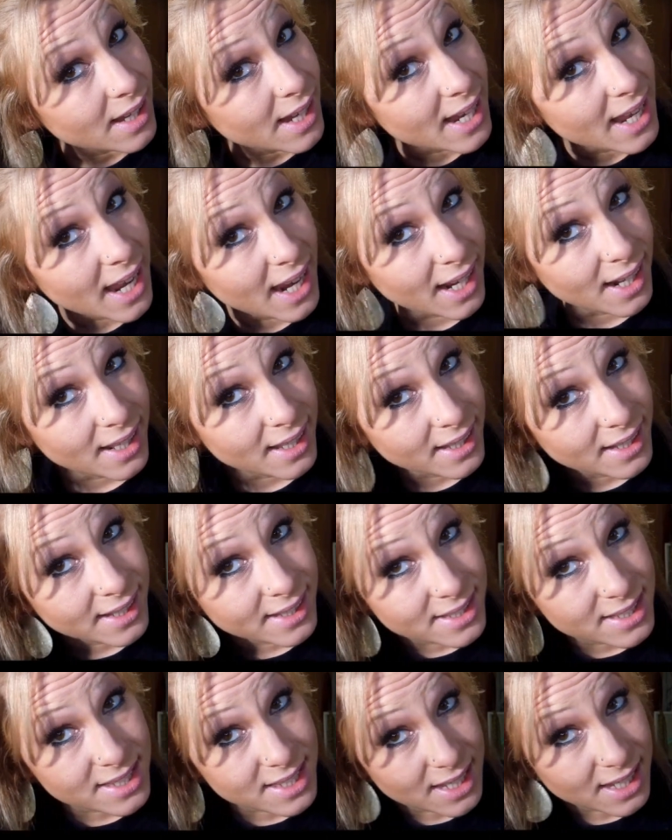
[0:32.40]
I hate it.
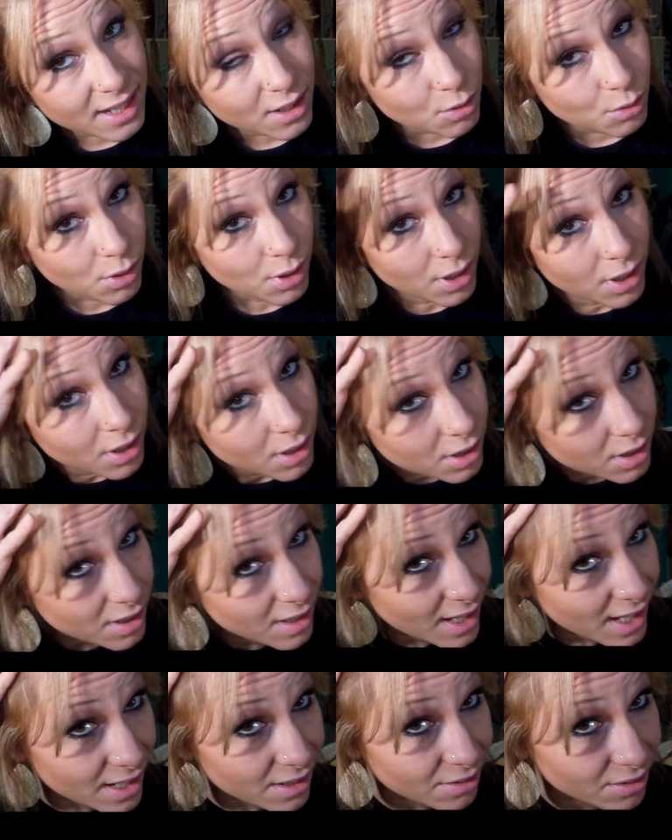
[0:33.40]
It's like,
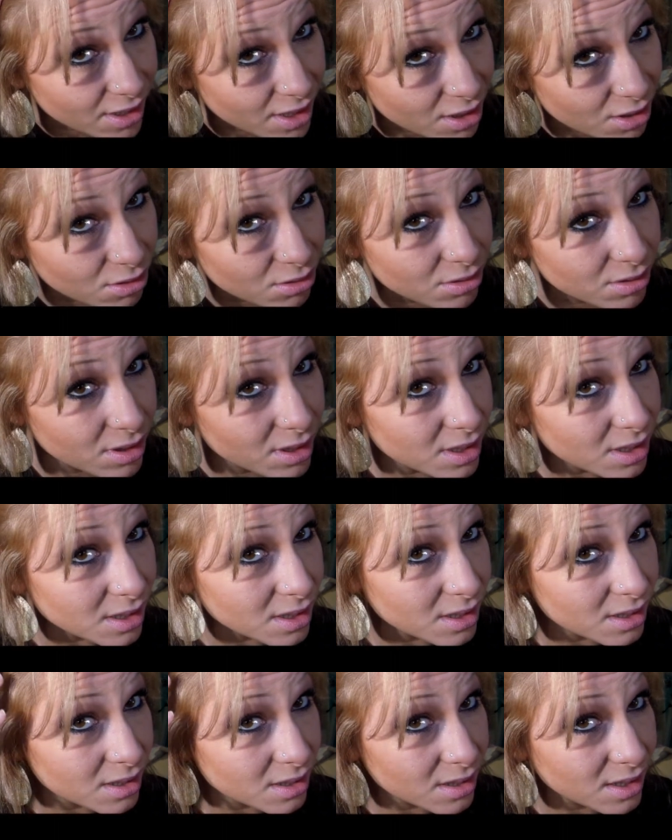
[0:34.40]
I don't know,
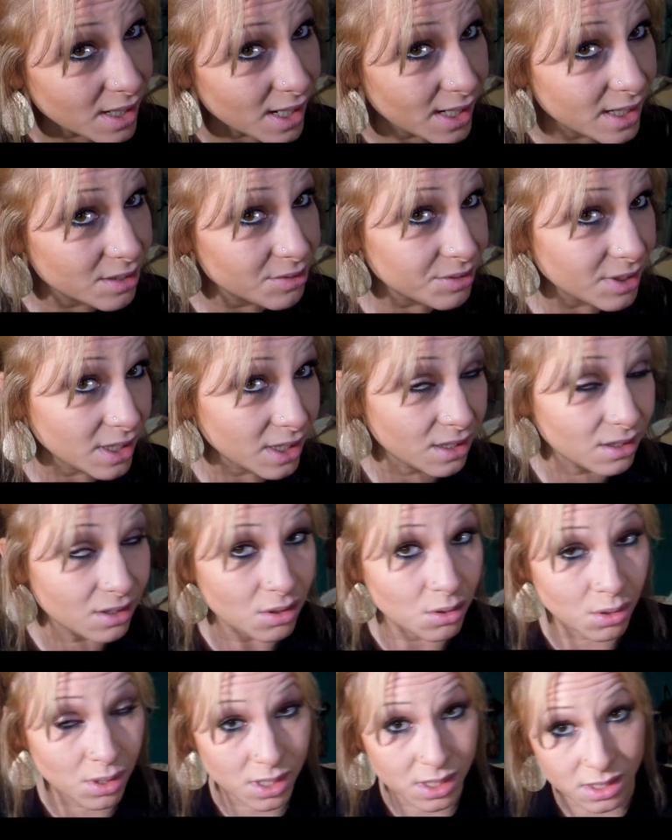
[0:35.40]
kind of like
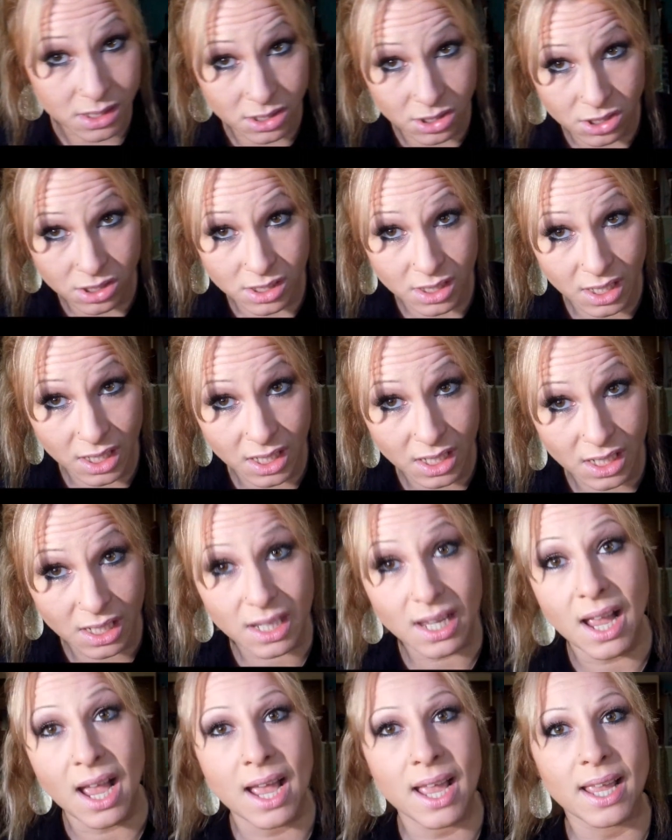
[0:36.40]
orange
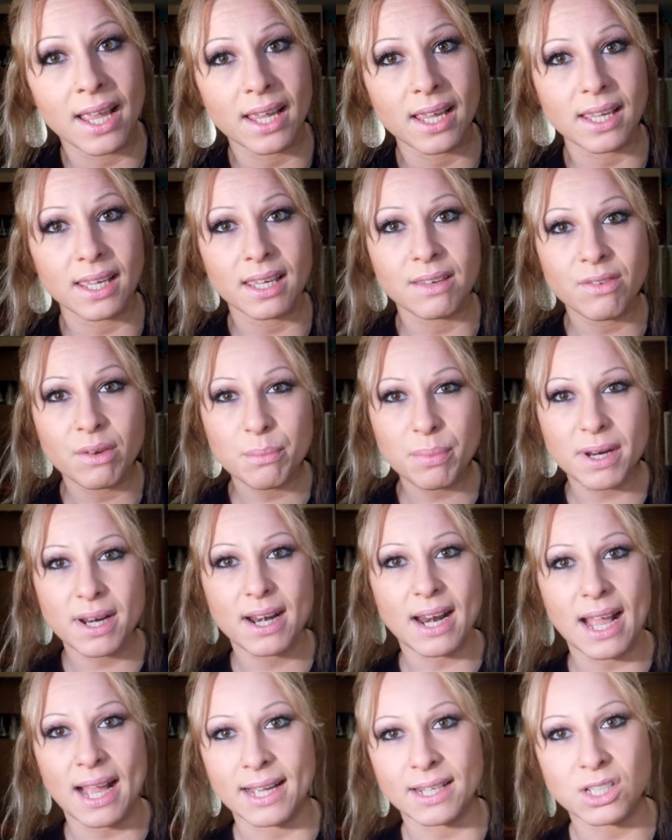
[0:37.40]
looking. I even put
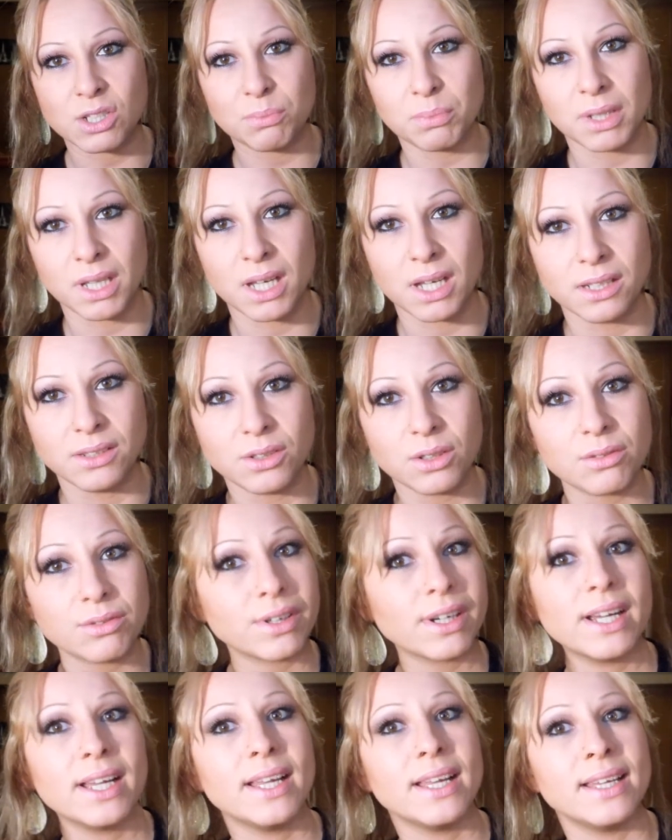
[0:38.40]
an ash blonde
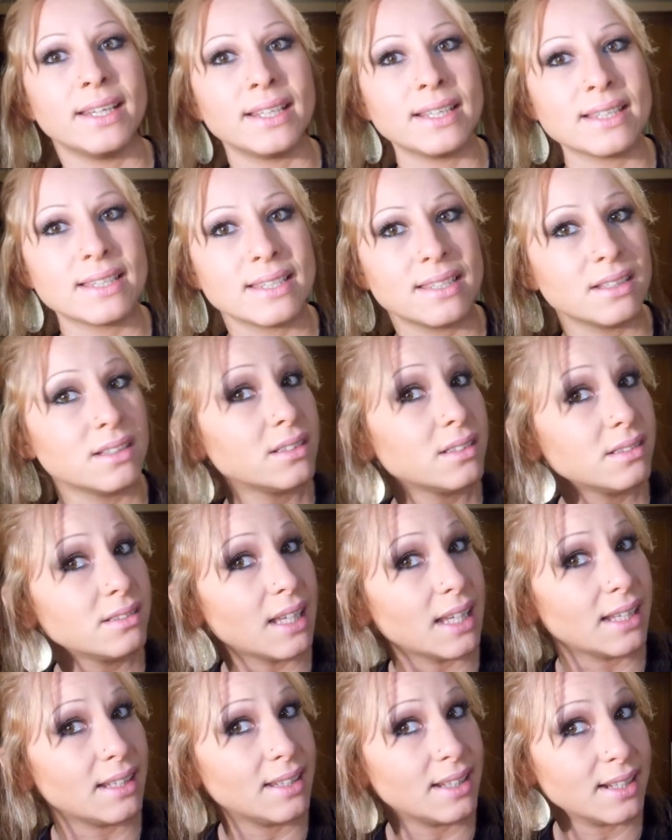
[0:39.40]
over it and it still
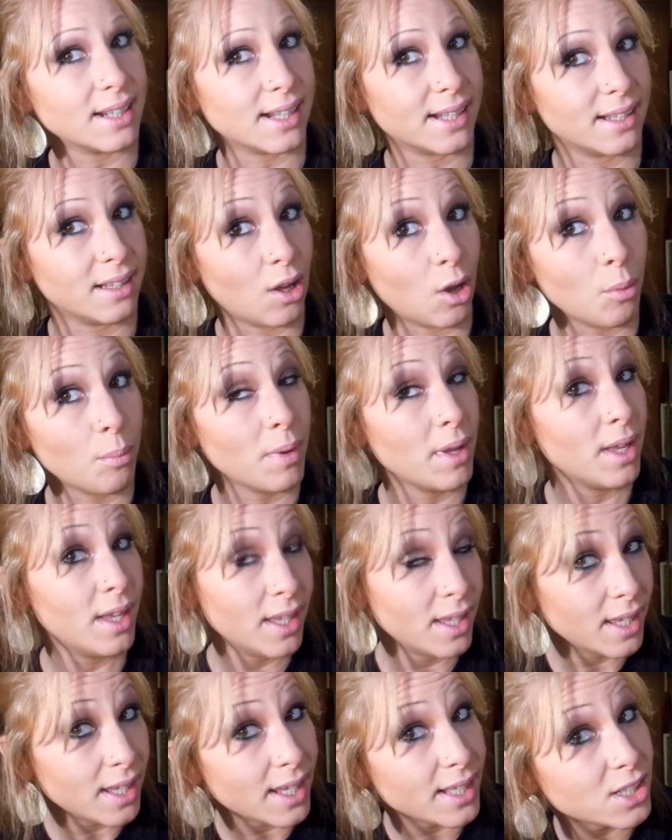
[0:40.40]
like did not help.
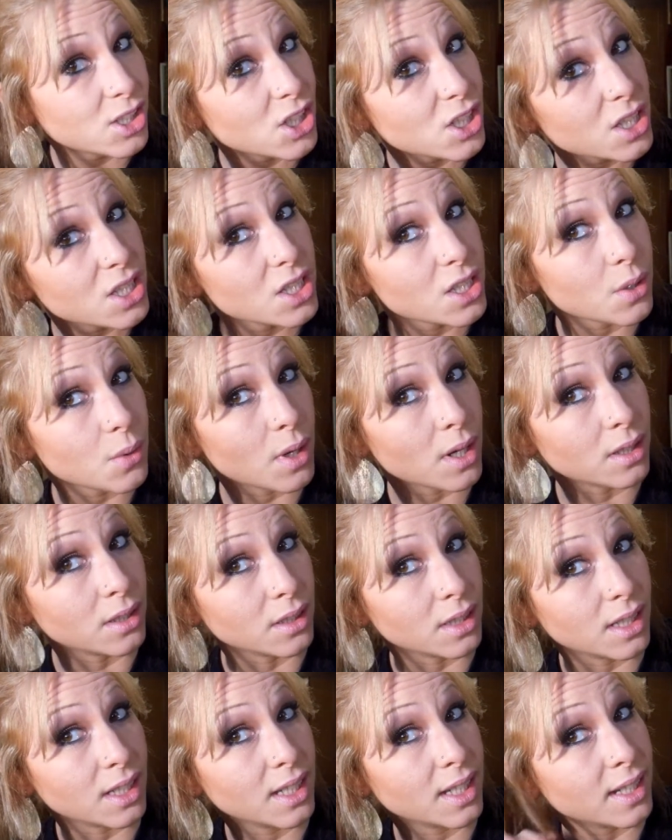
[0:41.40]
It's just so
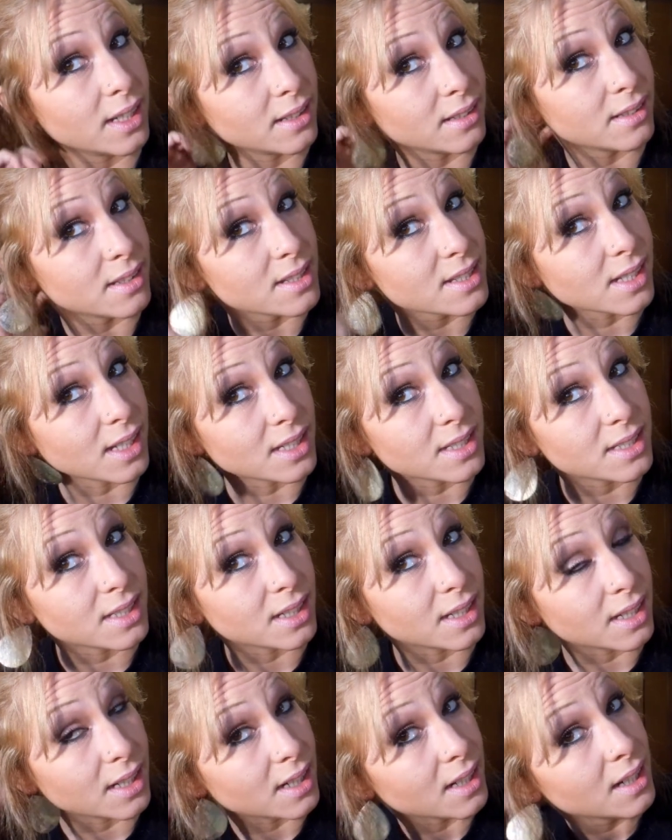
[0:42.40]
ugly and
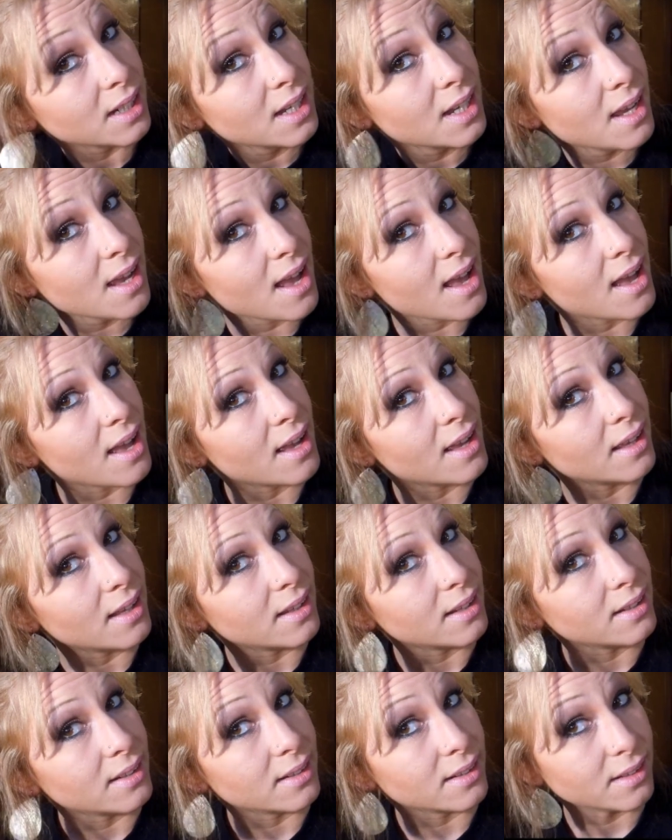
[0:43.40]
disgusting,
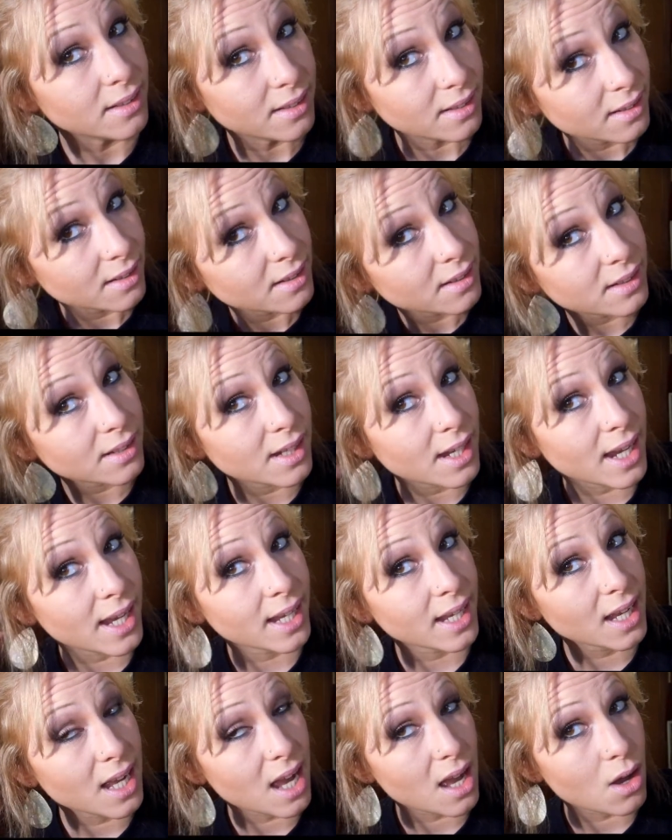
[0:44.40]
and
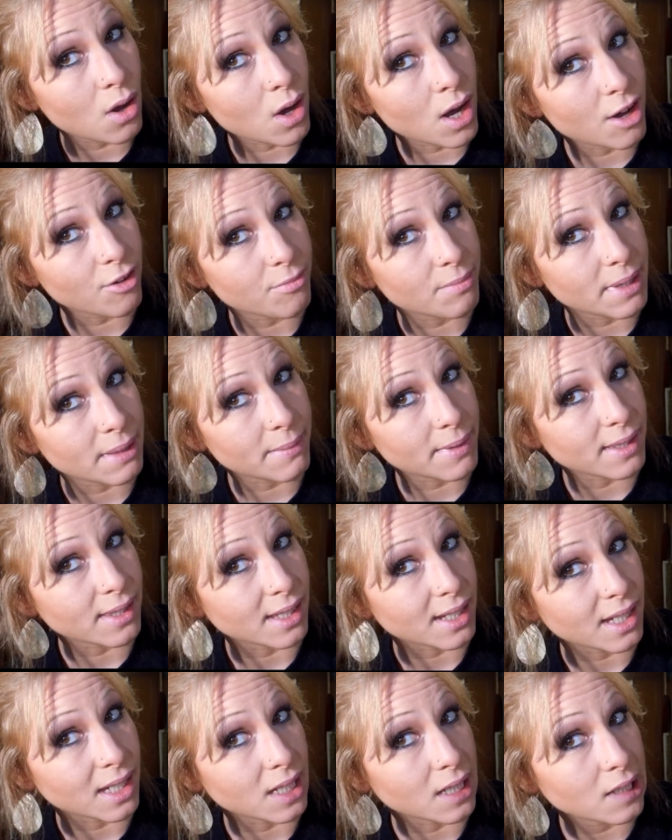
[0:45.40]
I cut off maybe
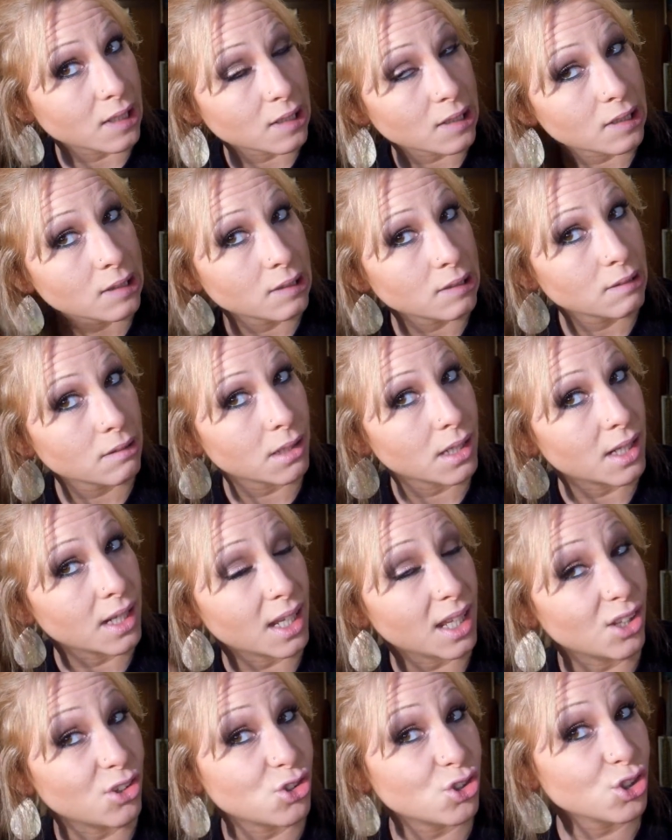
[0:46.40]
like an
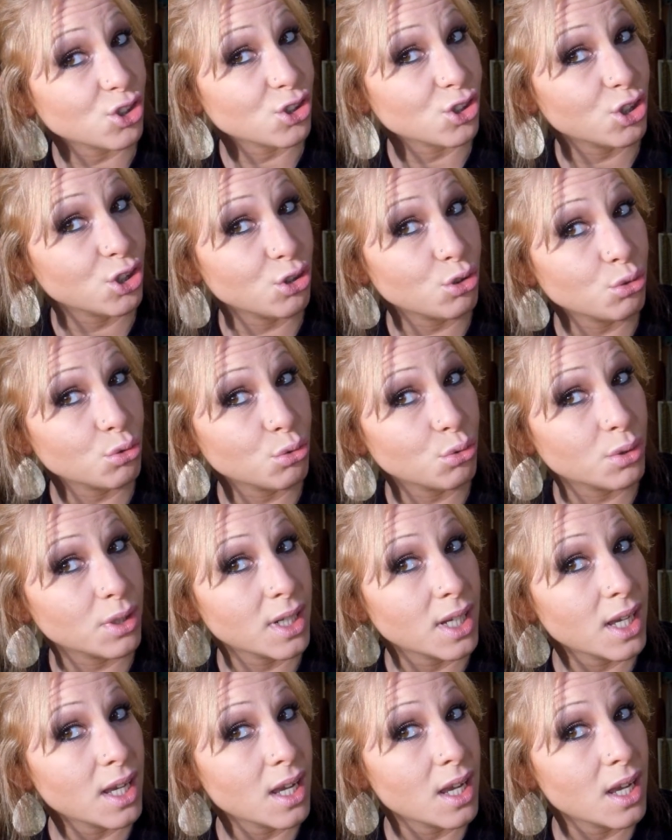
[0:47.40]
inch or two